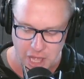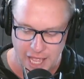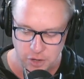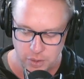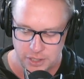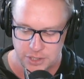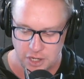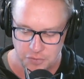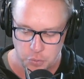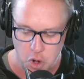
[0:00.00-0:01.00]
language
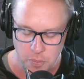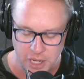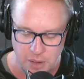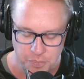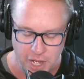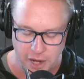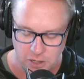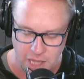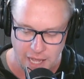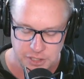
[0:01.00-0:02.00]
of the Roman
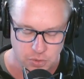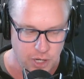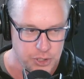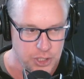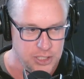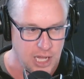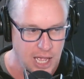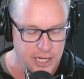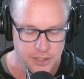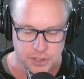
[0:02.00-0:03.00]
Empire? Last question,
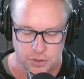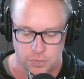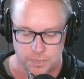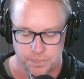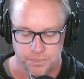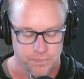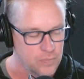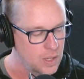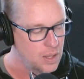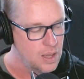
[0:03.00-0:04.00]
tied at 2.
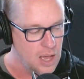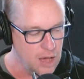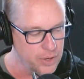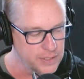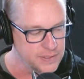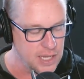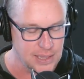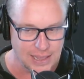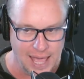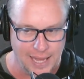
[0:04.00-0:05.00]
Owing said
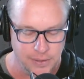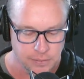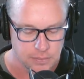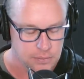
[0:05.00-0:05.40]
Latin.